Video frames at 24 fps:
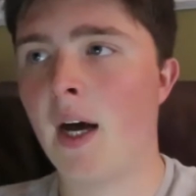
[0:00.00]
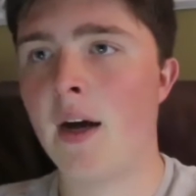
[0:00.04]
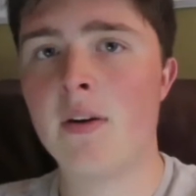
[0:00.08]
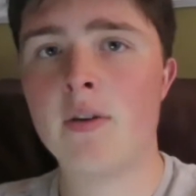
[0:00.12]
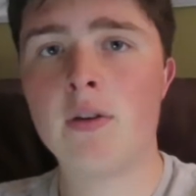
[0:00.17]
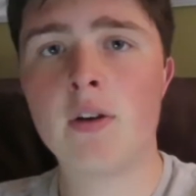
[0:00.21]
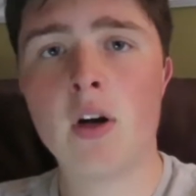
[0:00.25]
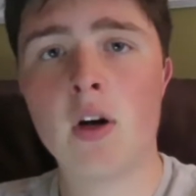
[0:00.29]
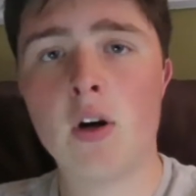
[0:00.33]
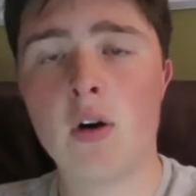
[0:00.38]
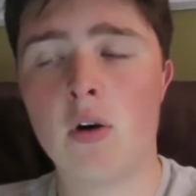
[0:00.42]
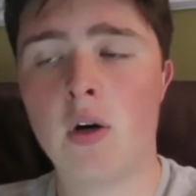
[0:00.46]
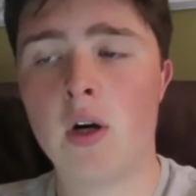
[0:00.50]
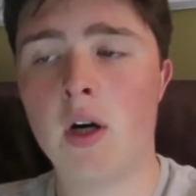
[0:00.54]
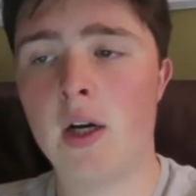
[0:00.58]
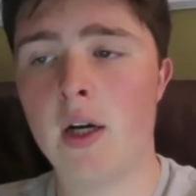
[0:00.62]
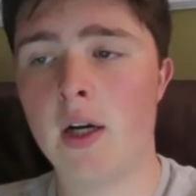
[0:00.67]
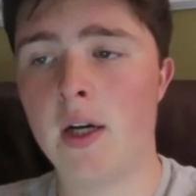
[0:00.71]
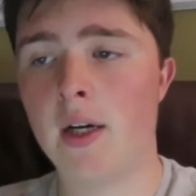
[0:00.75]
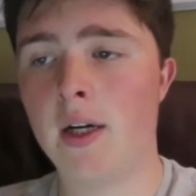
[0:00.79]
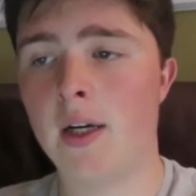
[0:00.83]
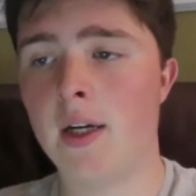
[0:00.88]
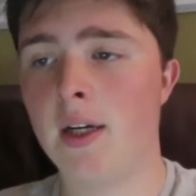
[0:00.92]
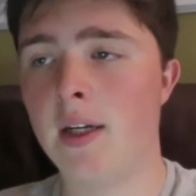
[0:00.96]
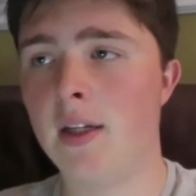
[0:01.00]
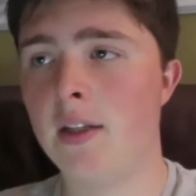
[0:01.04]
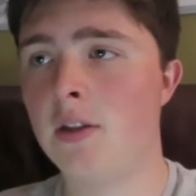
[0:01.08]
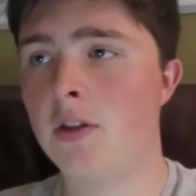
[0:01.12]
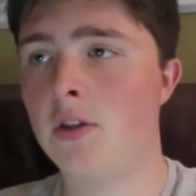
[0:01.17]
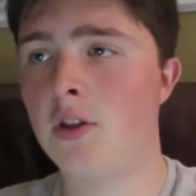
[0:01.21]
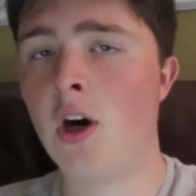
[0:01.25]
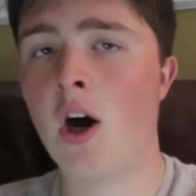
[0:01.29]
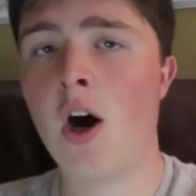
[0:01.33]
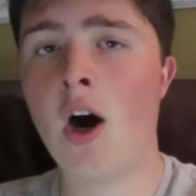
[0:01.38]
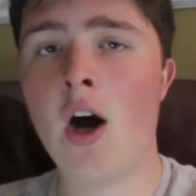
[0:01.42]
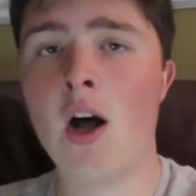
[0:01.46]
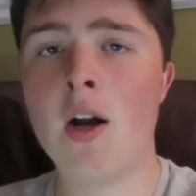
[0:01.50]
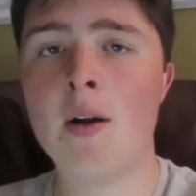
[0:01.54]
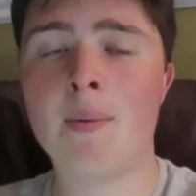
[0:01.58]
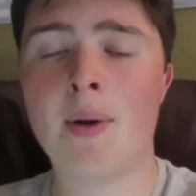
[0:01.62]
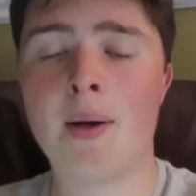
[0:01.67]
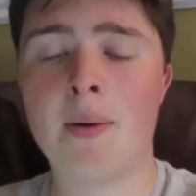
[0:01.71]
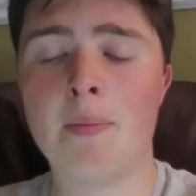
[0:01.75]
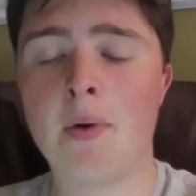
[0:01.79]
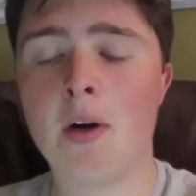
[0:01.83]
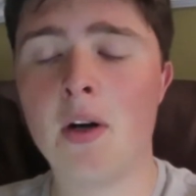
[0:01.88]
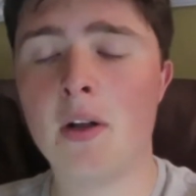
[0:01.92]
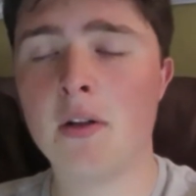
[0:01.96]
I don't know. John,
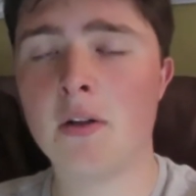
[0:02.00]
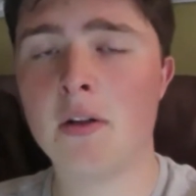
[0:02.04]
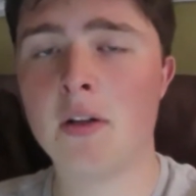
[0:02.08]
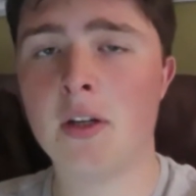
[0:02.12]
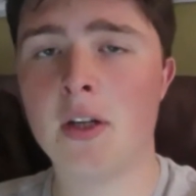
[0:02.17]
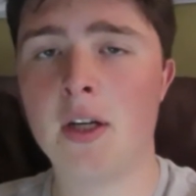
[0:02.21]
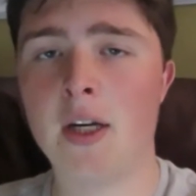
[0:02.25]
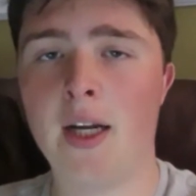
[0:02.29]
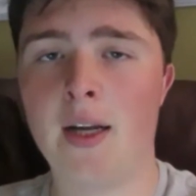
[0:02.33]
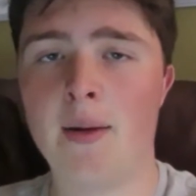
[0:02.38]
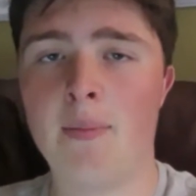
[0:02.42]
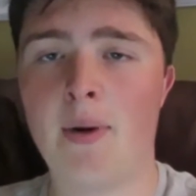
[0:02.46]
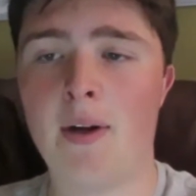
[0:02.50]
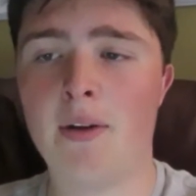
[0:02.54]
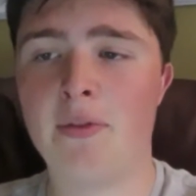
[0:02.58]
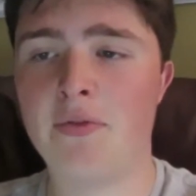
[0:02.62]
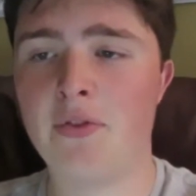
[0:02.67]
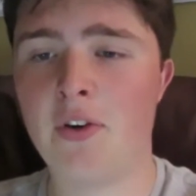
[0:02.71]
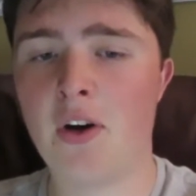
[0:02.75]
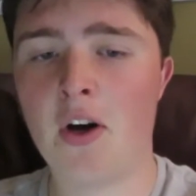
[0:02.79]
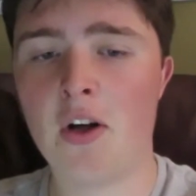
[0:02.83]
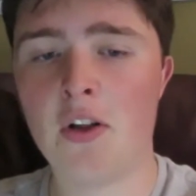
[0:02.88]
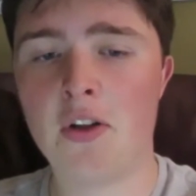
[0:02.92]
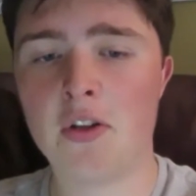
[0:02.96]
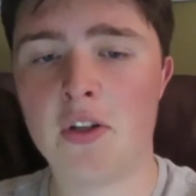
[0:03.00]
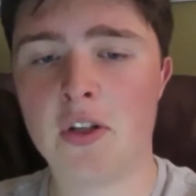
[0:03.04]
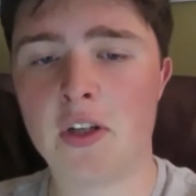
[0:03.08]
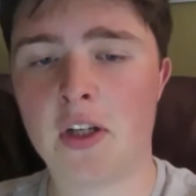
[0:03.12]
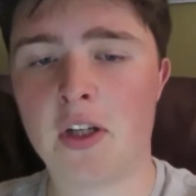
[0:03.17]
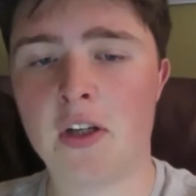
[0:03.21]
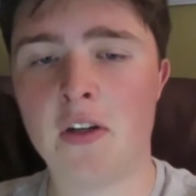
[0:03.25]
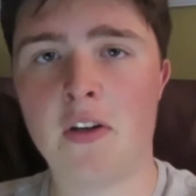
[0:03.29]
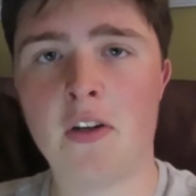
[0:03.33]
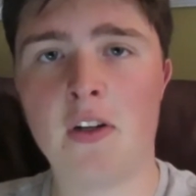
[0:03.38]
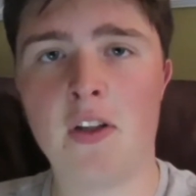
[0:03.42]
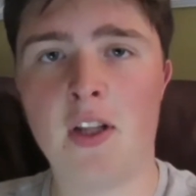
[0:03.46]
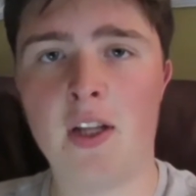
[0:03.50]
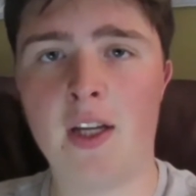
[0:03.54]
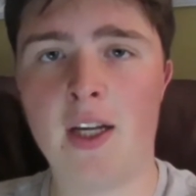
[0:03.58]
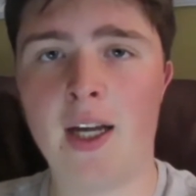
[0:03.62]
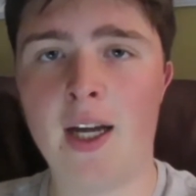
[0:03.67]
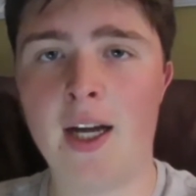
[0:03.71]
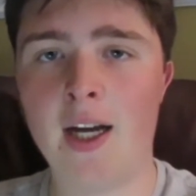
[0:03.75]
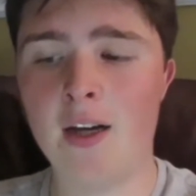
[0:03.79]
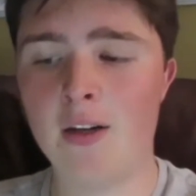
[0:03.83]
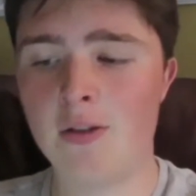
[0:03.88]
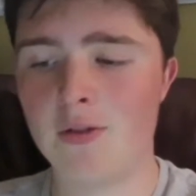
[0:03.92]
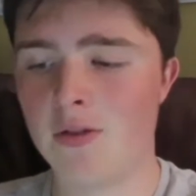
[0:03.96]
my mother, and my father are
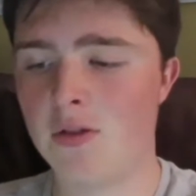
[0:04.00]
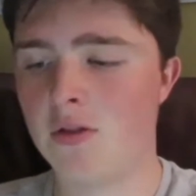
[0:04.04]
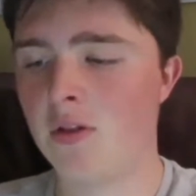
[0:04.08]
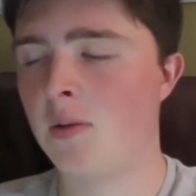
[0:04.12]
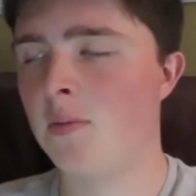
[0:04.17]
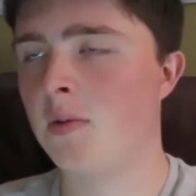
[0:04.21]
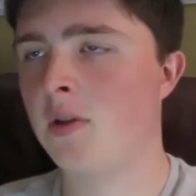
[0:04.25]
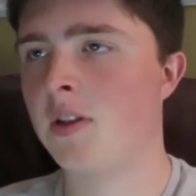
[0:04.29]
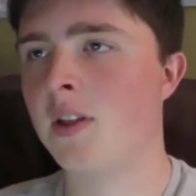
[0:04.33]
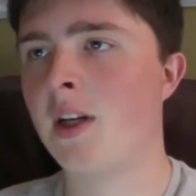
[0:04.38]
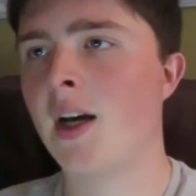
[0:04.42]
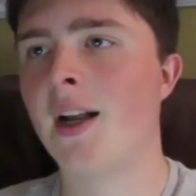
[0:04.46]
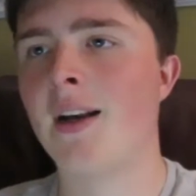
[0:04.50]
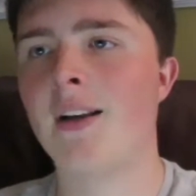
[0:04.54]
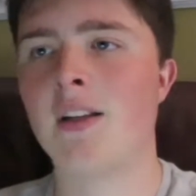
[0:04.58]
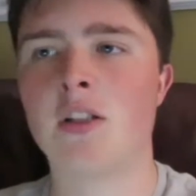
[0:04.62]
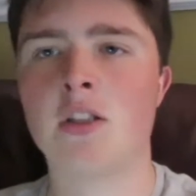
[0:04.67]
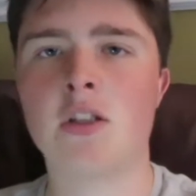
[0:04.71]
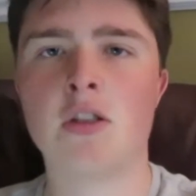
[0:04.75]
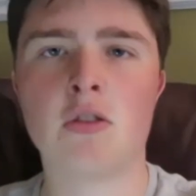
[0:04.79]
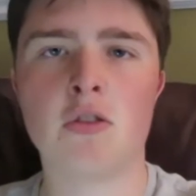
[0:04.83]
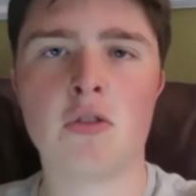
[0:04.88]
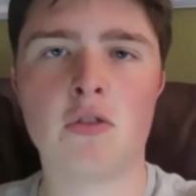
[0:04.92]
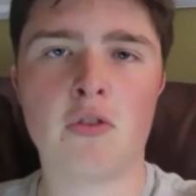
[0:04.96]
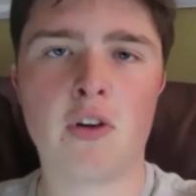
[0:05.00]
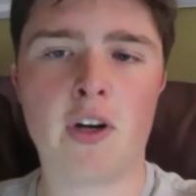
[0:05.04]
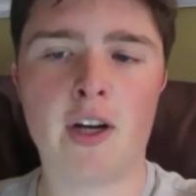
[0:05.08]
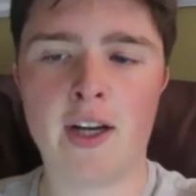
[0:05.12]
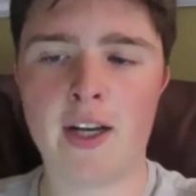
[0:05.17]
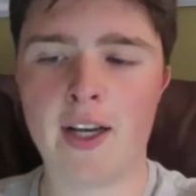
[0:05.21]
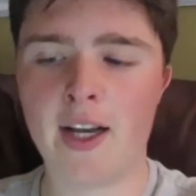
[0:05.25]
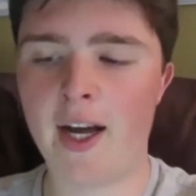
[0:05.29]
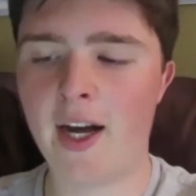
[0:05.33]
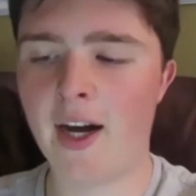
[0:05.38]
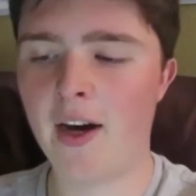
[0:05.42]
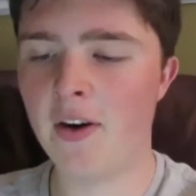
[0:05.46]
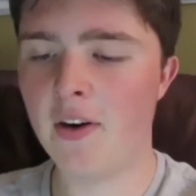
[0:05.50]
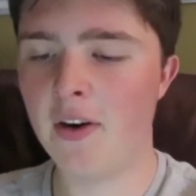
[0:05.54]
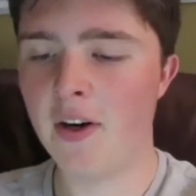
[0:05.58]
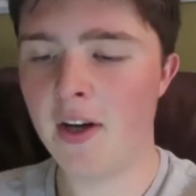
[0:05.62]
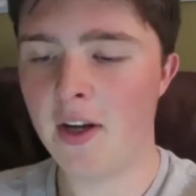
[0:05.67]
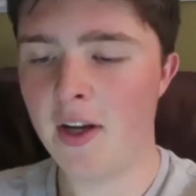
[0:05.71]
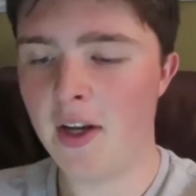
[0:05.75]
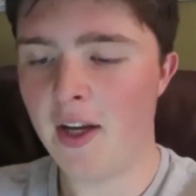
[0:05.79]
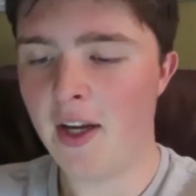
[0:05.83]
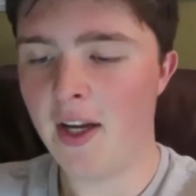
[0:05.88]
currently out. So I'm just kind of chilling right now.